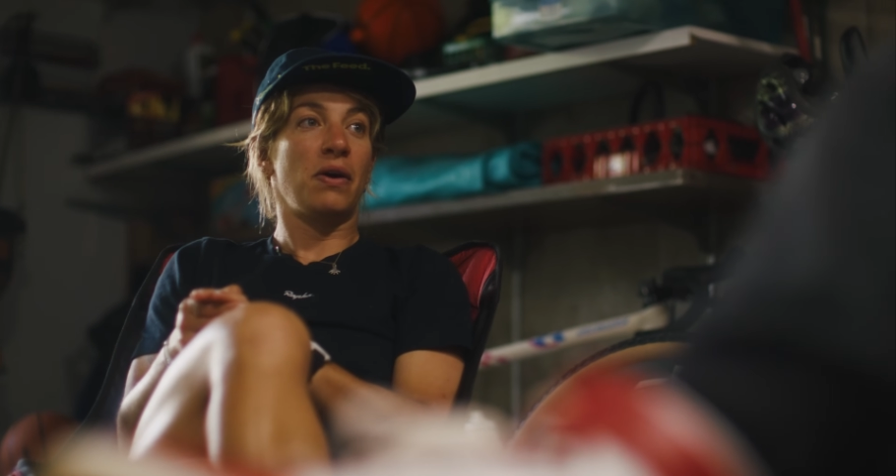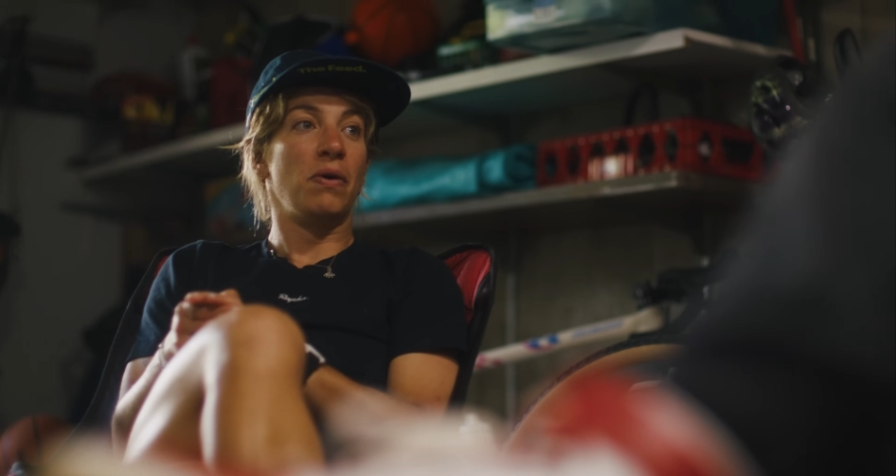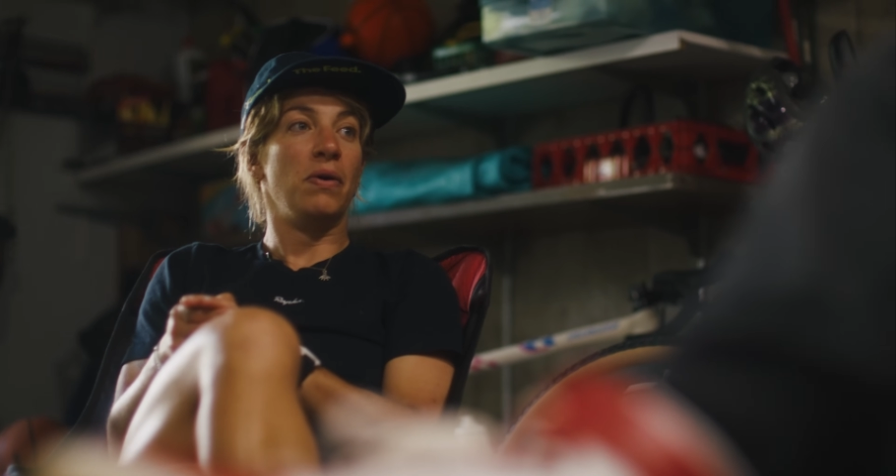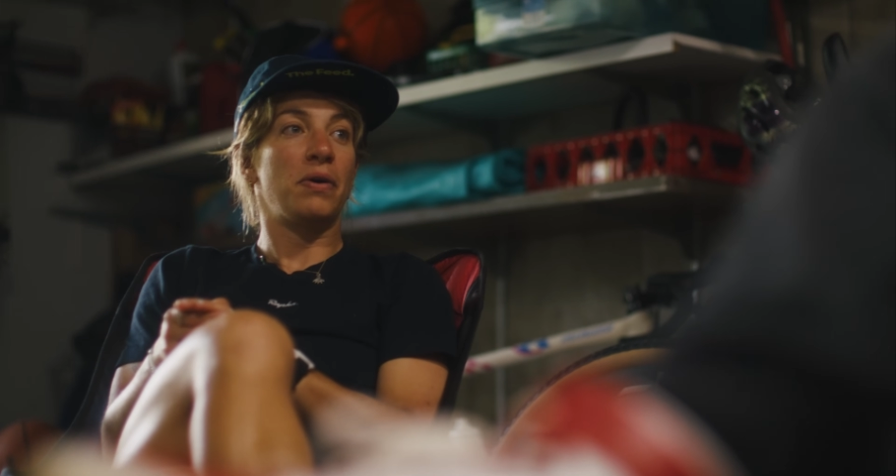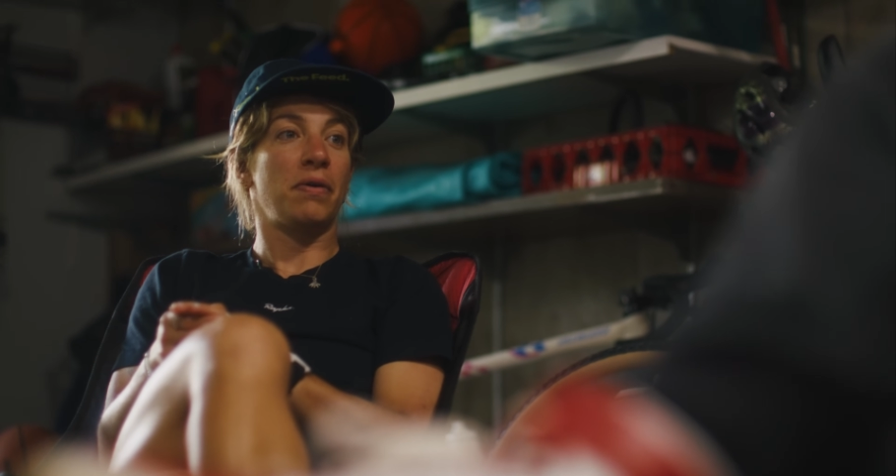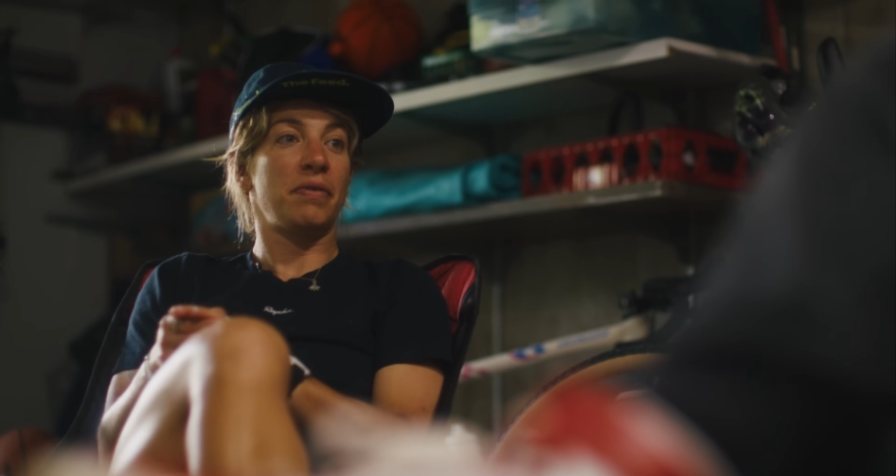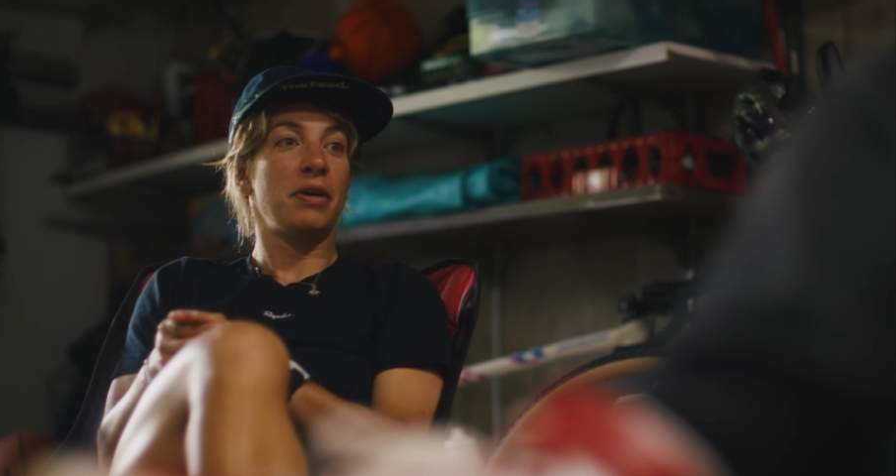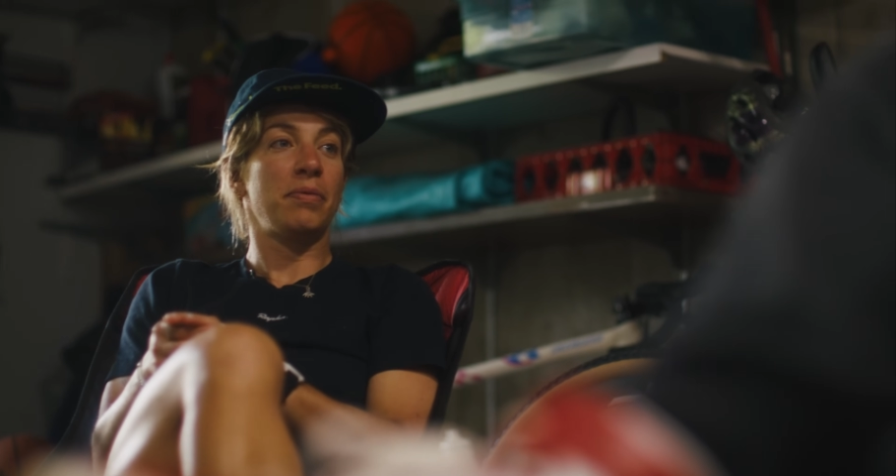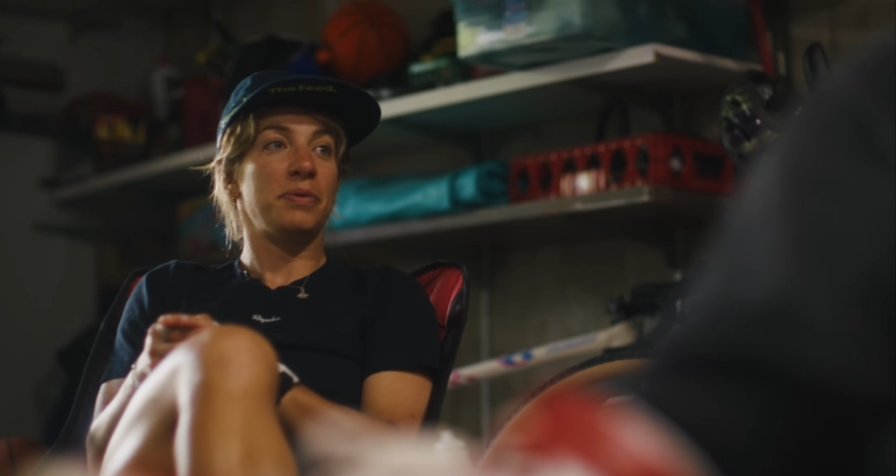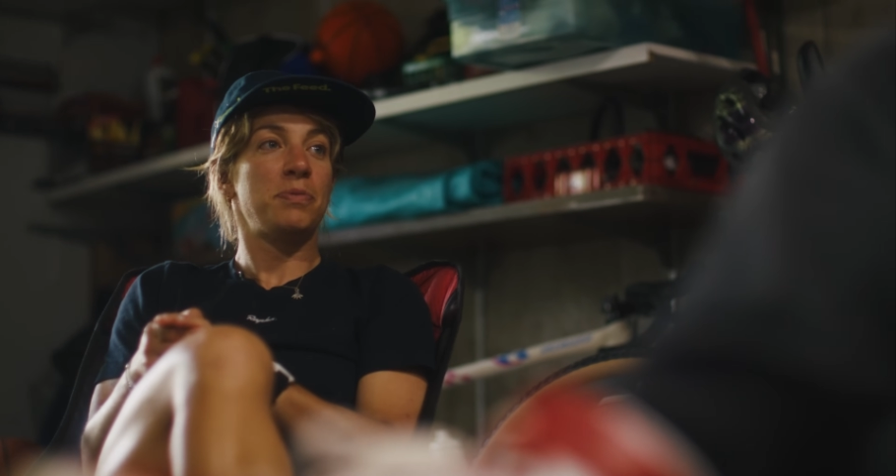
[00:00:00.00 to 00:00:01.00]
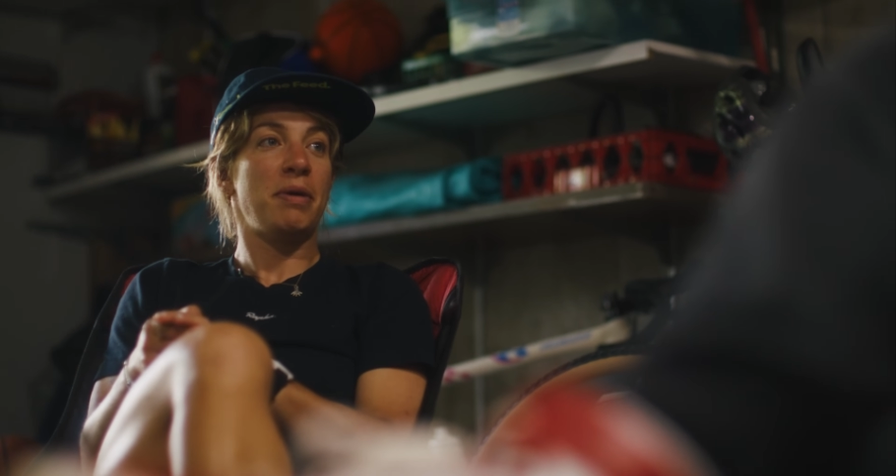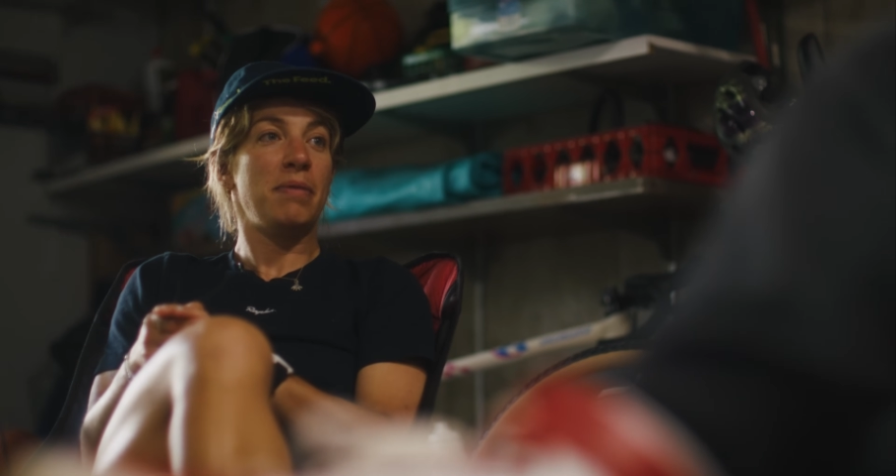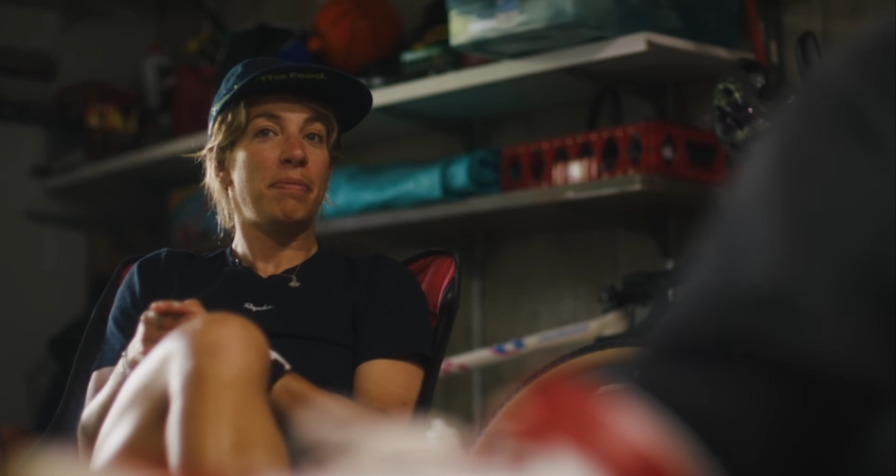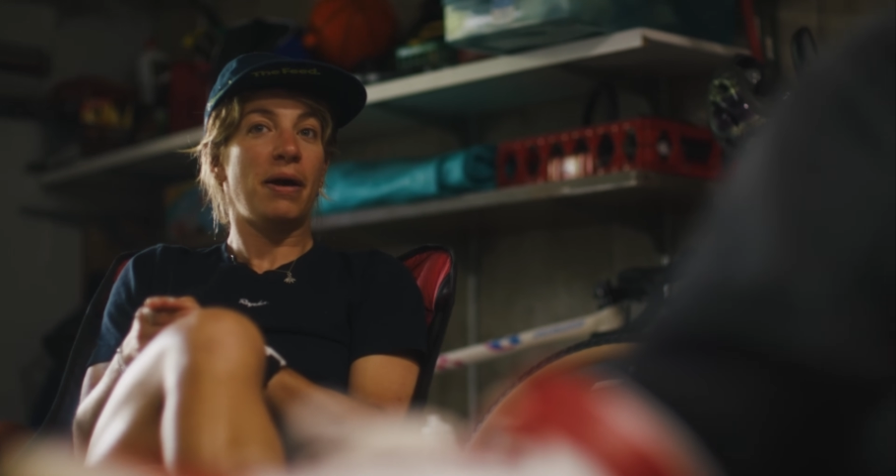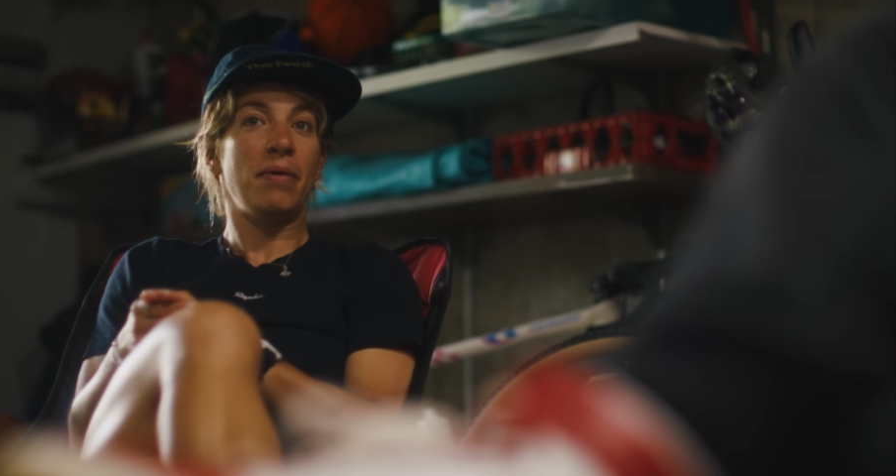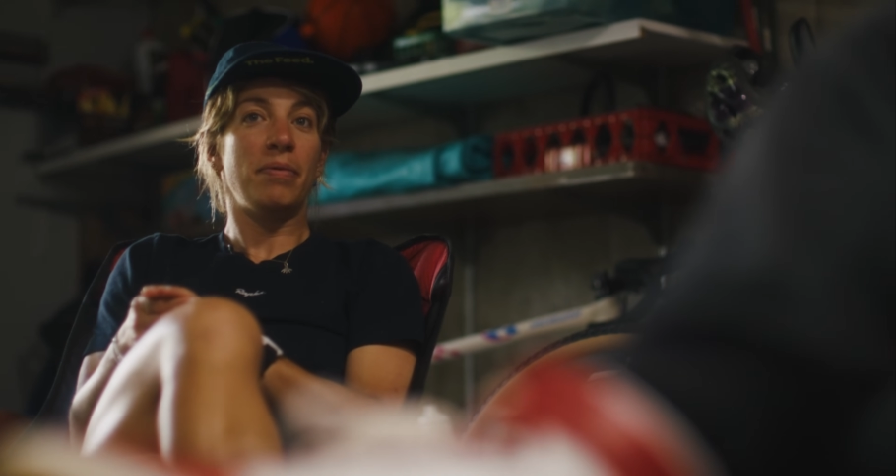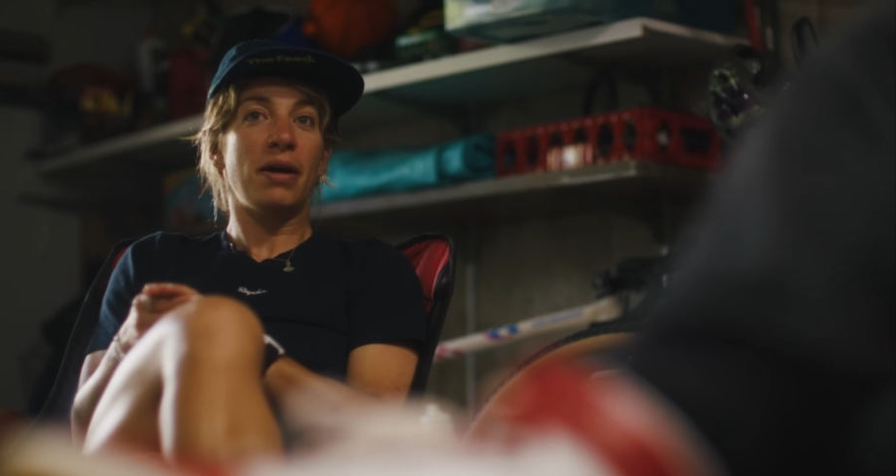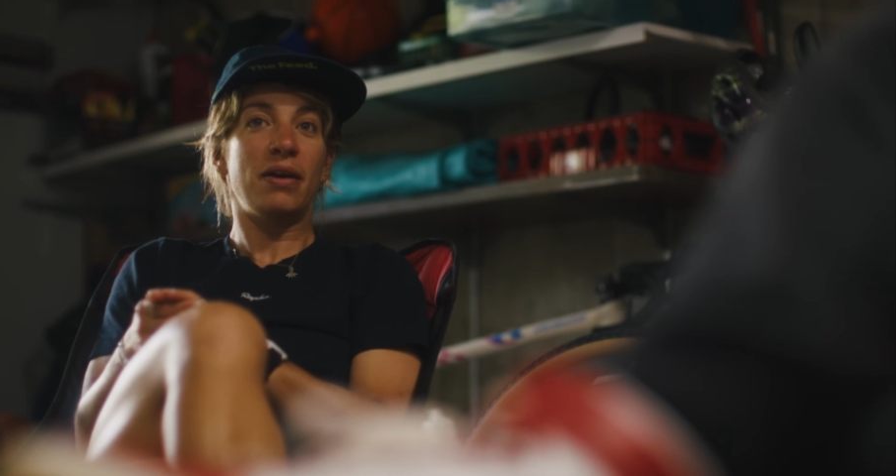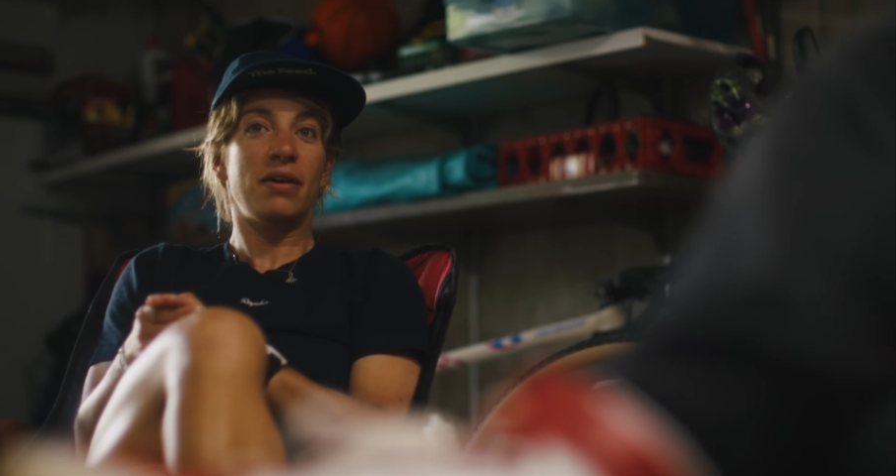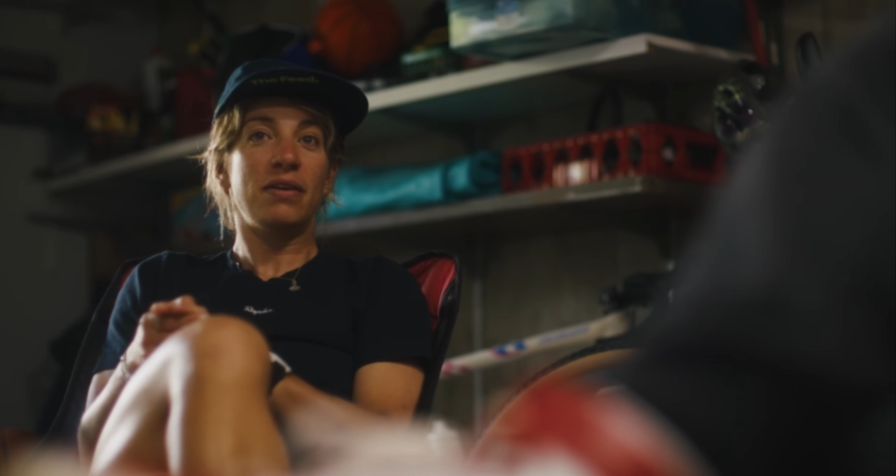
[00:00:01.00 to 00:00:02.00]
Her whole career was made by a
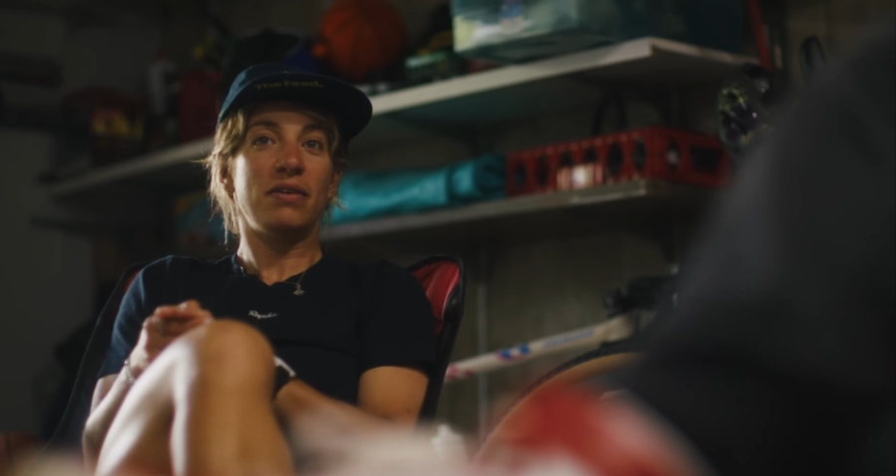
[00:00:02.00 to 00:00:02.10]
win.